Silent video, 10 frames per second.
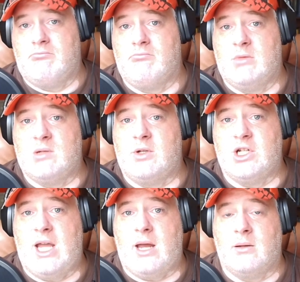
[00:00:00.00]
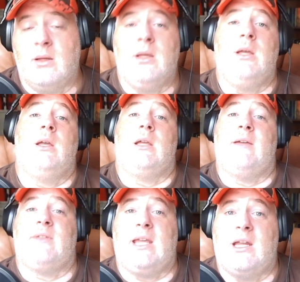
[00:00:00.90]
This is what you get. If
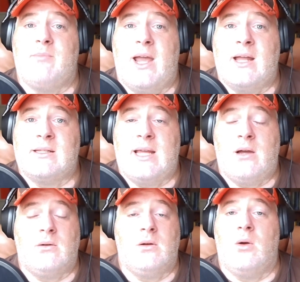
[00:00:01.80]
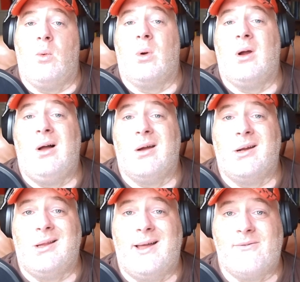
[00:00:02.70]
the kid pans out, we're all going to
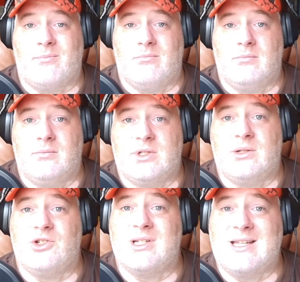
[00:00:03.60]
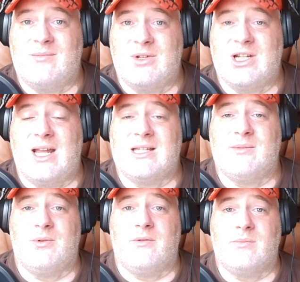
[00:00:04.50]
love him. So just give him a chance to
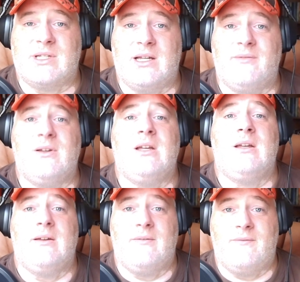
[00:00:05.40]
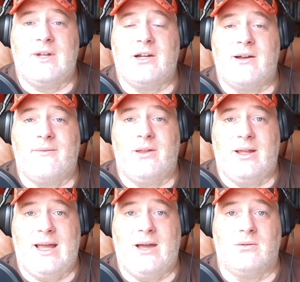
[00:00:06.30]
prove himself and figure
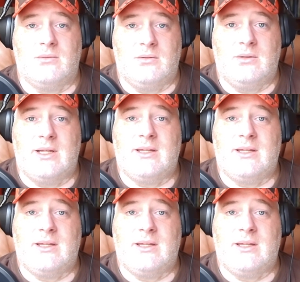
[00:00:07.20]
everything out. Let